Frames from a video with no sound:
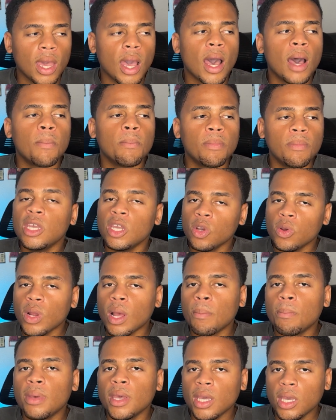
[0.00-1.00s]

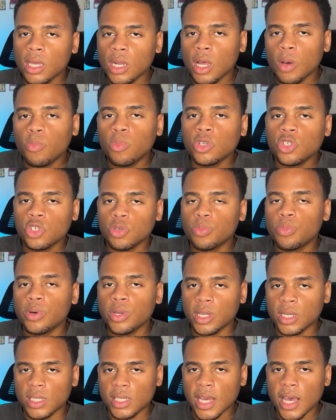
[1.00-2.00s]
I'm picking up what you're
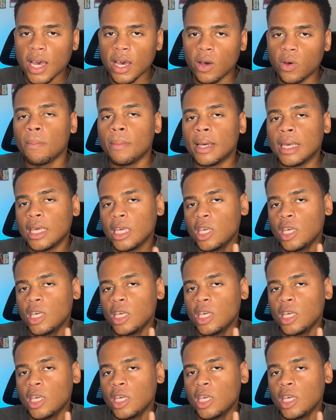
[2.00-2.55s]
putting down, but he